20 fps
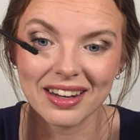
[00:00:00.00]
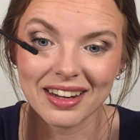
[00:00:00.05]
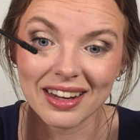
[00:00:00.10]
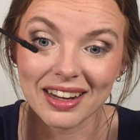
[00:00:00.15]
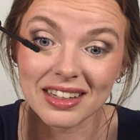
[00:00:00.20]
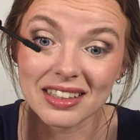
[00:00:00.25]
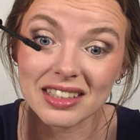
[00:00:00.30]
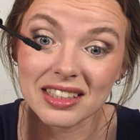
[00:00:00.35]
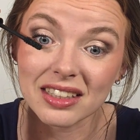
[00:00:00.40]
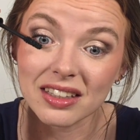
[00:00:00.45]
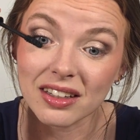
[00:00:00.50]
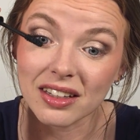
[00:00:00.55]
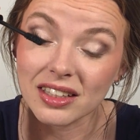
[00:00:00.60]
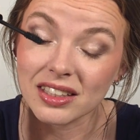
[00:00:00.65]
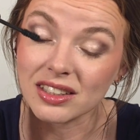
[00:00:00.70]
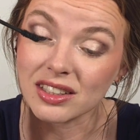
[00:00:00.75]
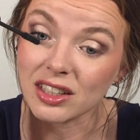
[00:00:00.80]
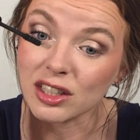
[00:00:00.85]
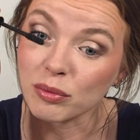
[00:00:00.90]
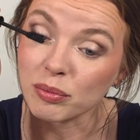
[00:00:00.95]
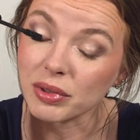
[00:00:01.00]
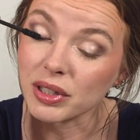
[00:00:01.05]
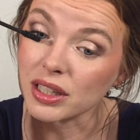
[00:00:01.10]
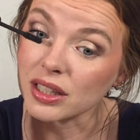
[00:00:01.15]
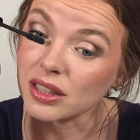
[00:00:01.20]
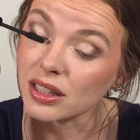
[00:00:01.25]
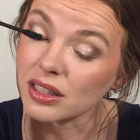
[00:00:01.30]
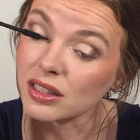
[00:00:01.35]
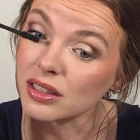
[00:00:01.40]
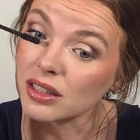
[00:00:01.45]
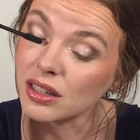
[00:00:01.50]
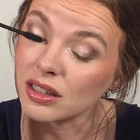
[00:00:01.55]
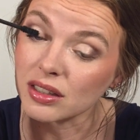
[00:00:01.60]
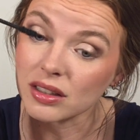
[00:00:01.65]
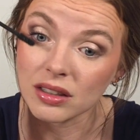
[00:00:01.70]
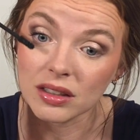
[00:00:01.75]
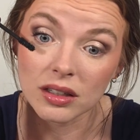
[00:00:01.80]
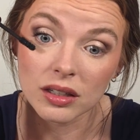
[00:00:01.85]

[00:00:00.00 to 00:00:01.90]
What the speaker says: until I started putting this on.